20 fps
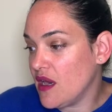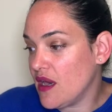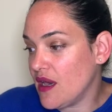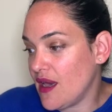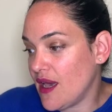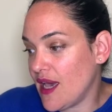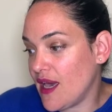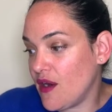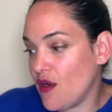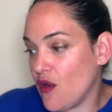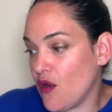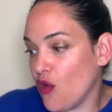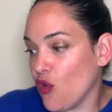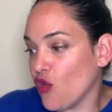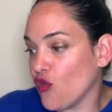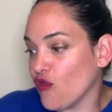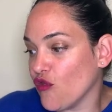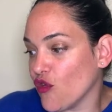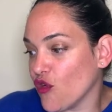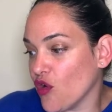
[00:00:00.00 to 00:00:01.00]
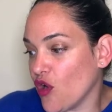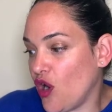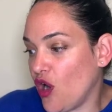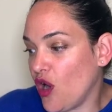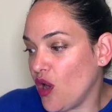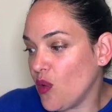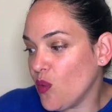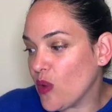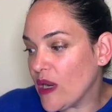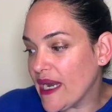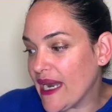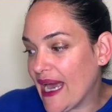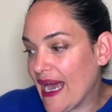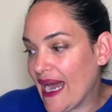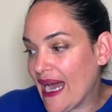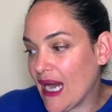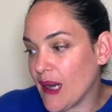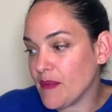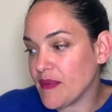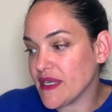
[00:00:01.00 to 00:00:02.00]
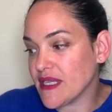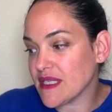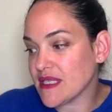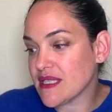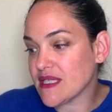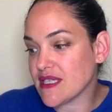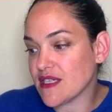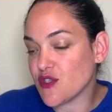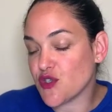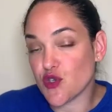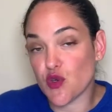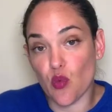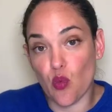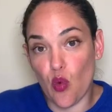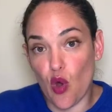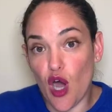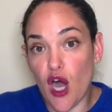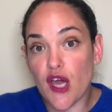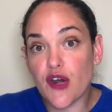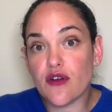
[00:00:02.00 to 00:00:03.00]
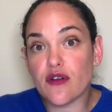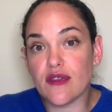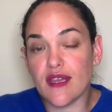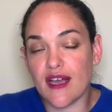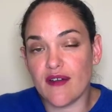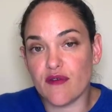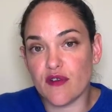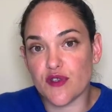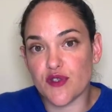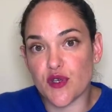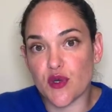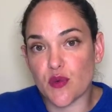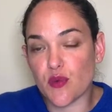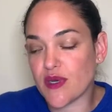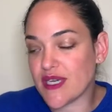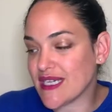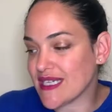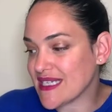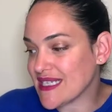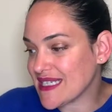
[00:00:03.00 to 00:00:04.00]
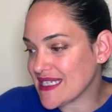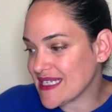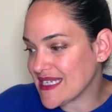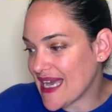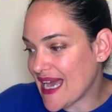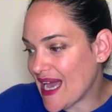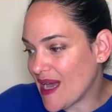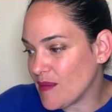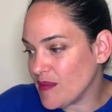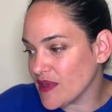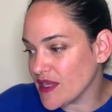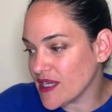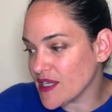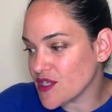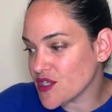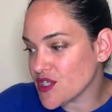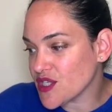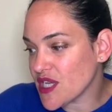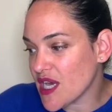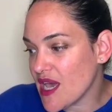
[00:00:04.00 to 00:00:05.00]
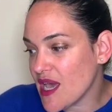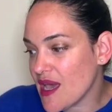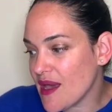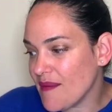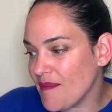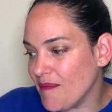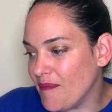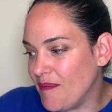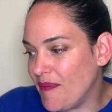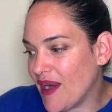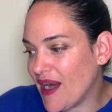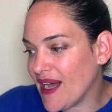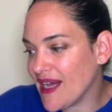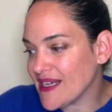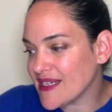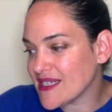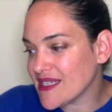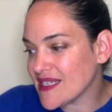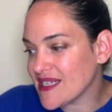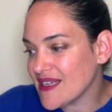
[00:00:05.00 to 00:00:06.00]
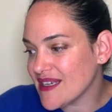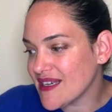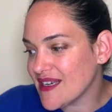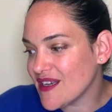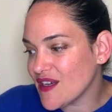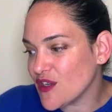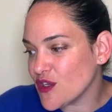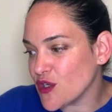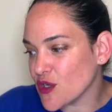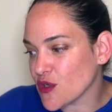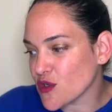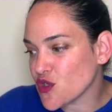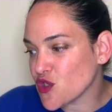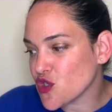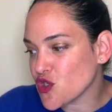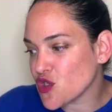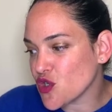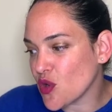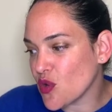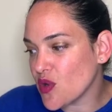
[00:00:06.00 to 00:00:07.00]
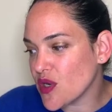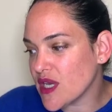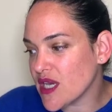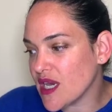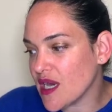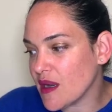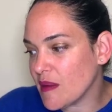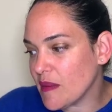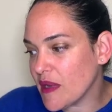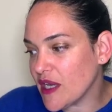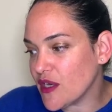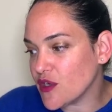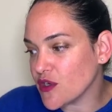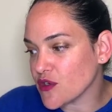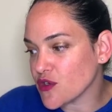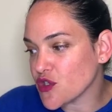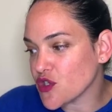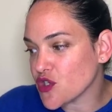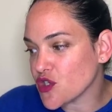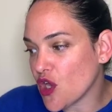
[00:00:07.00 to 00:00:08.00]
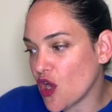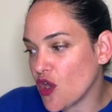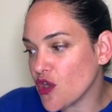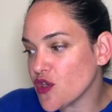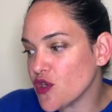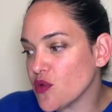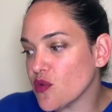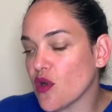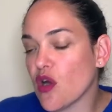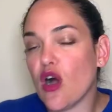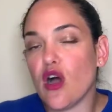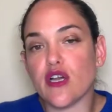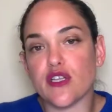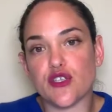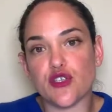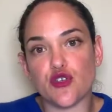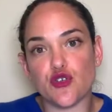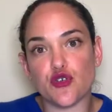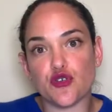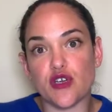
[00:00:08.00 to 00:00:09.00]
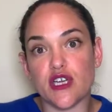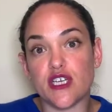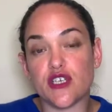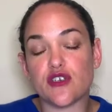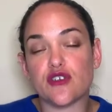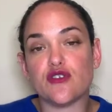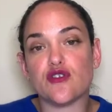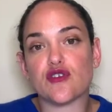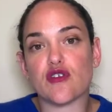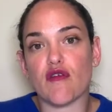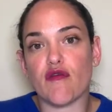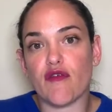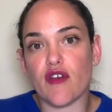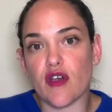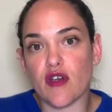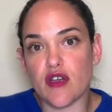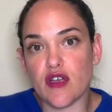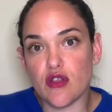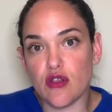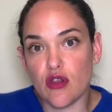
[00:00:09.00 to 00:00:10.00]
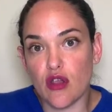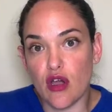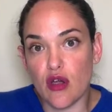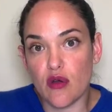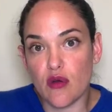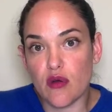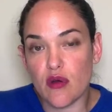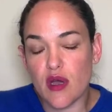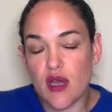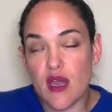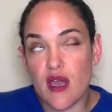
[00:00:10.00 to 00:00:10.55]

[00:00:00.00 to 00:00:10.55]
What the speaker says: And overall, what happens is your water levels are reestablished, but your sodium and your solute concentrations are very low.